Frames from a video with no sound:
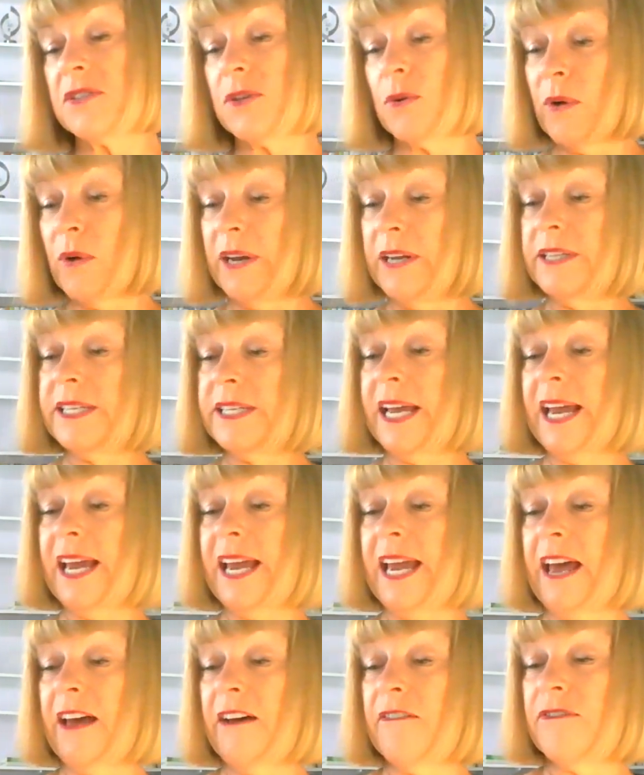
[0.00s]
So one a
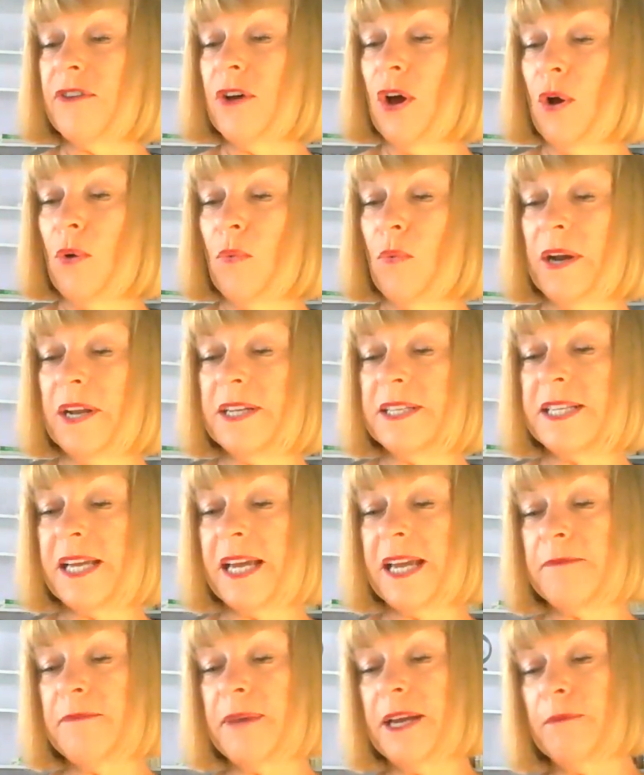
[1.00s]
day have one a
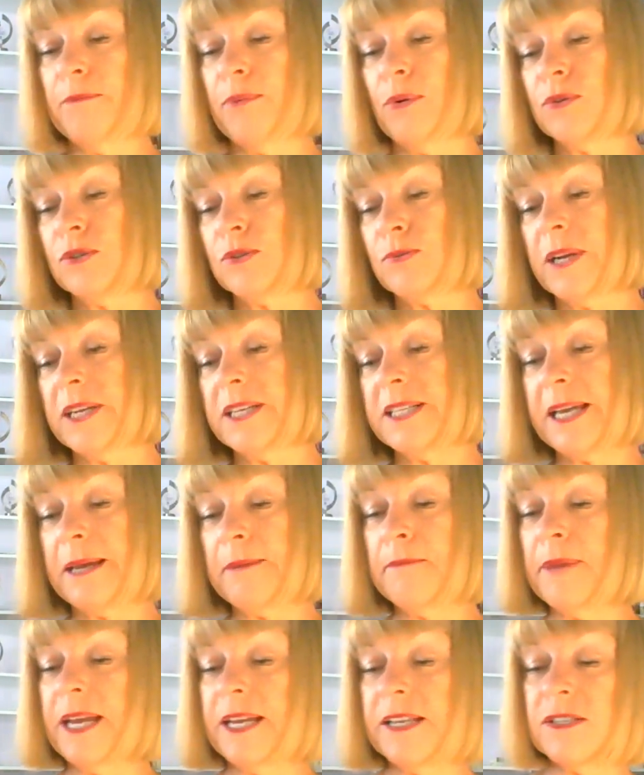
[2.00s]
day menopause, one a
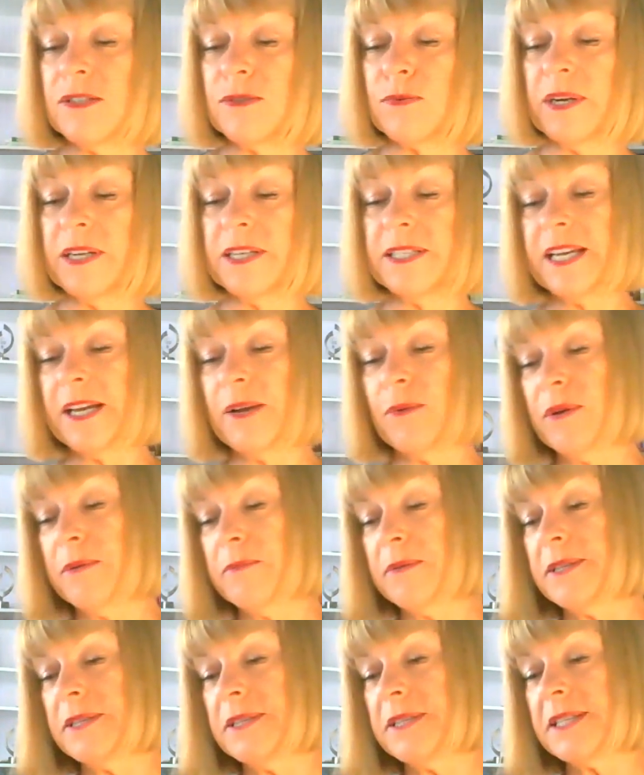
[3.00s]
day men's, one a day
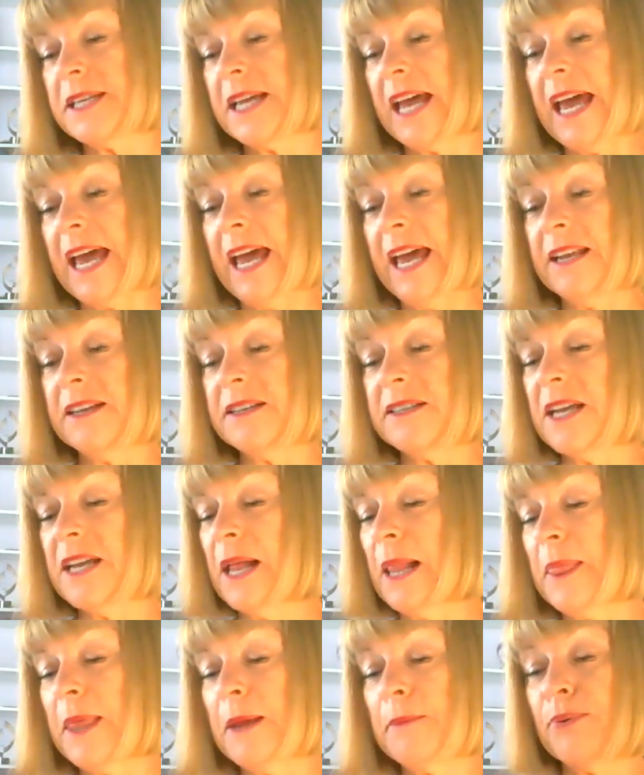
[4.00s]
women's, and
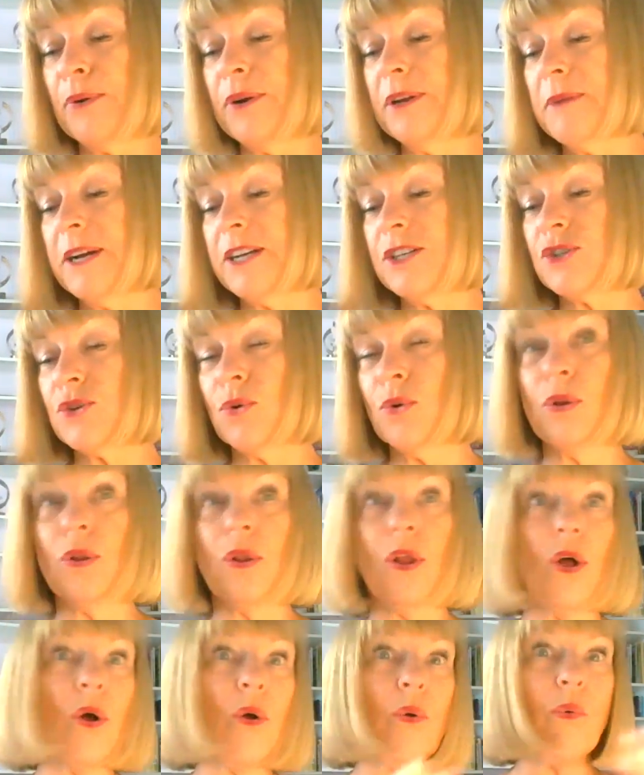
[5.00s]
they're pretty much
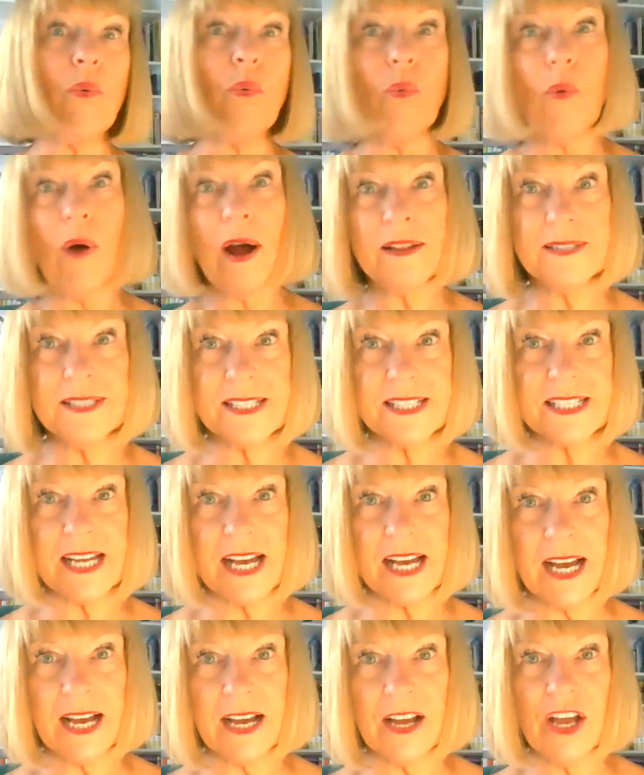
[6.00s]
all one
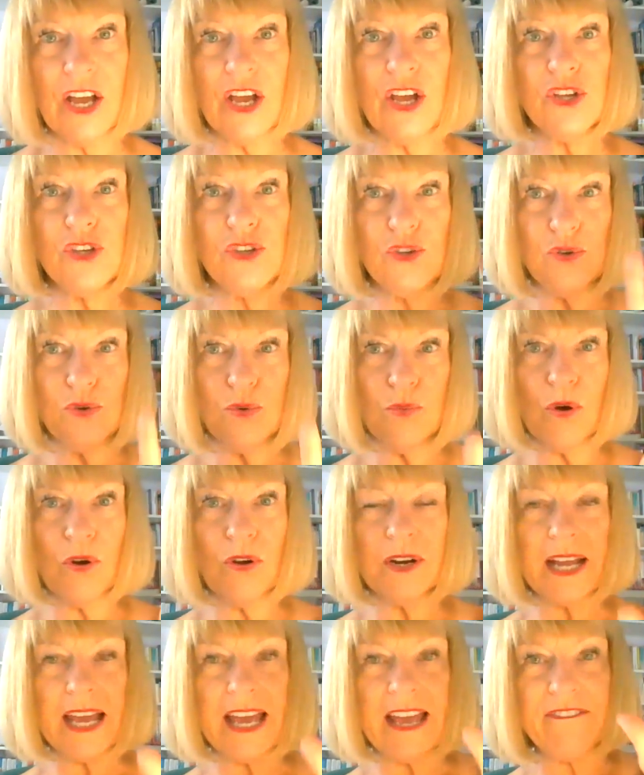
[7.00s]
star. You
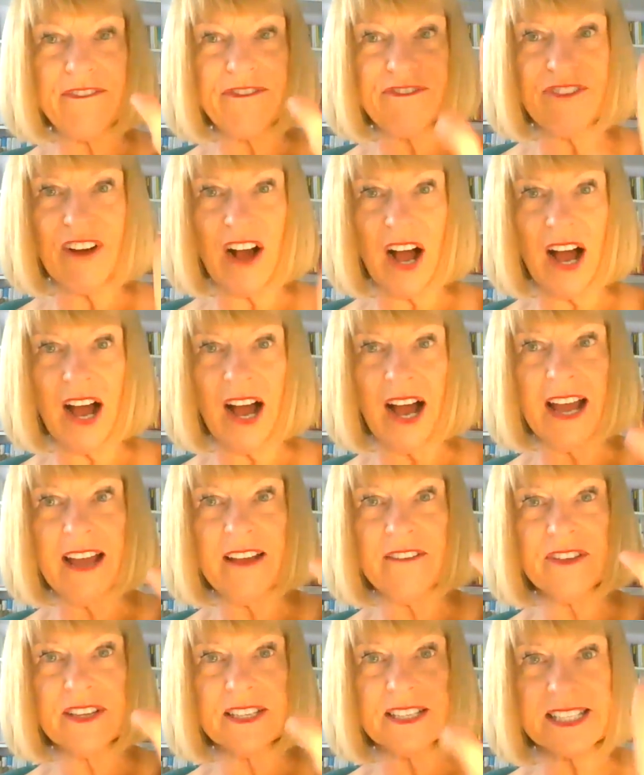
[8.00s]
want a
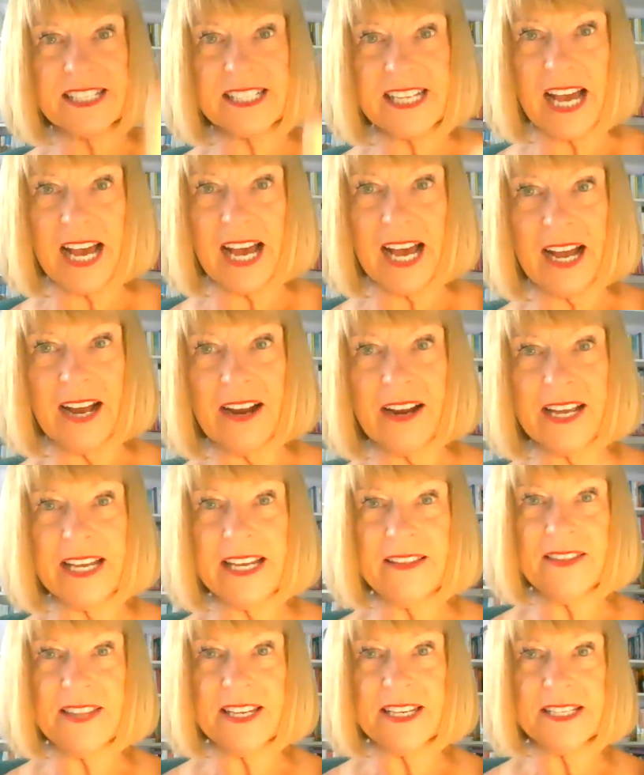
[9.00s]
five star
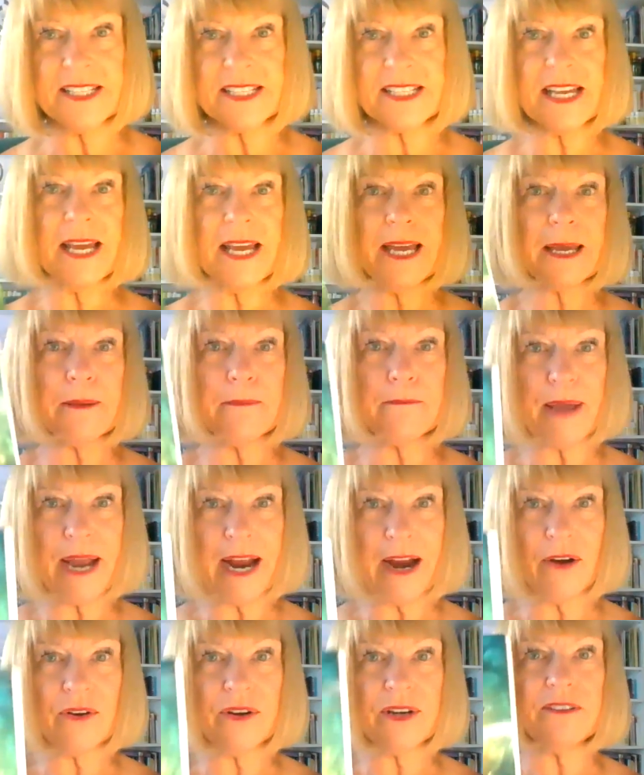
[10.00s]
in this
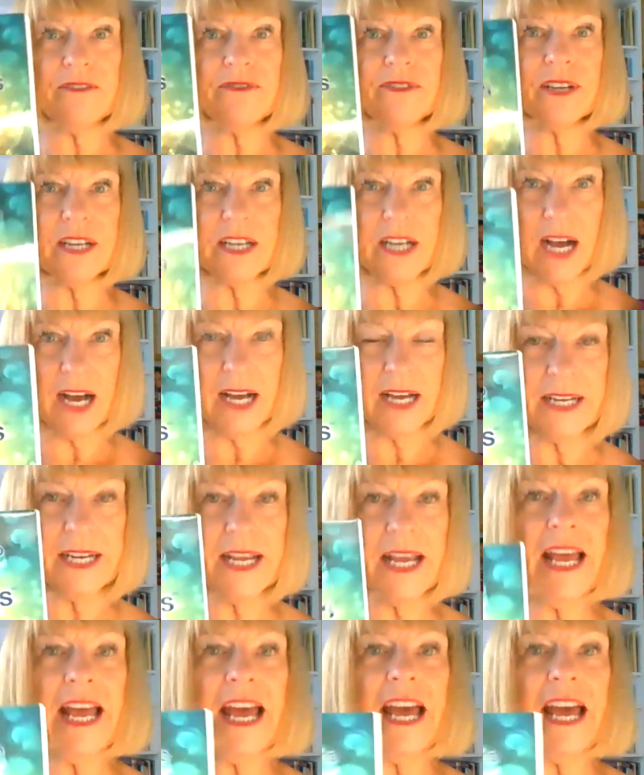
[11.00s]
comparative guide.